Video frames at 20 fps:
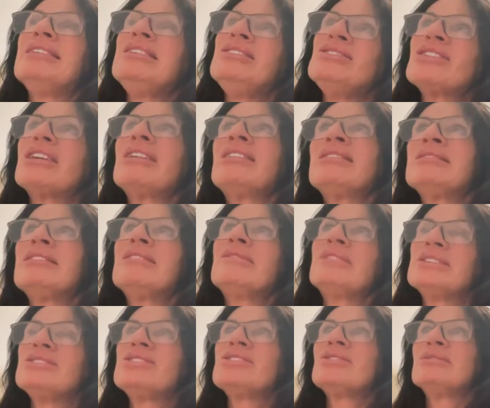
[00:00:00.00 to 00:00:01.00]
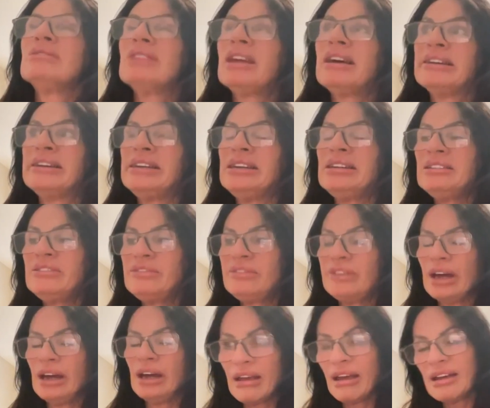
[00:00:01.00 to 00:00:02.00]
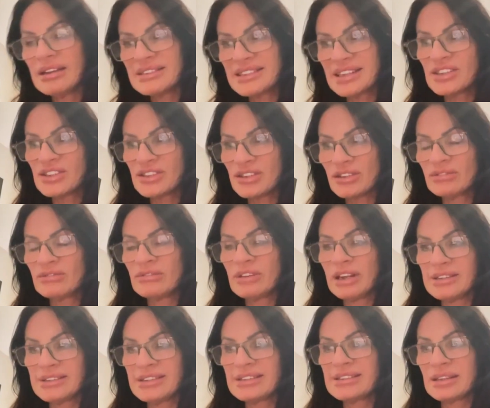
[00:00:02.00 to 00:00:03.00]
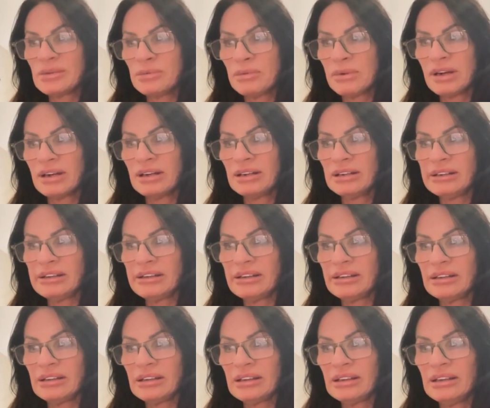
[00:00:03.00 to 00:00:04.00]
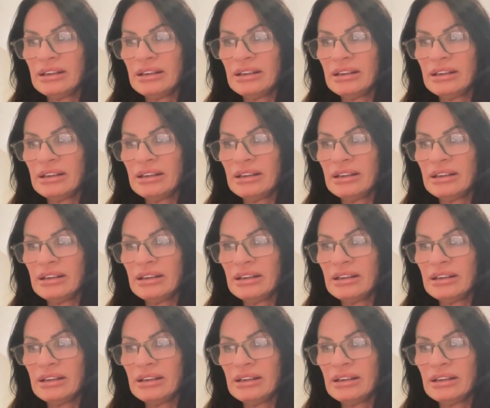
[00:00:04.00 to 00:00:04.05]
each individual life. as a student ready to work,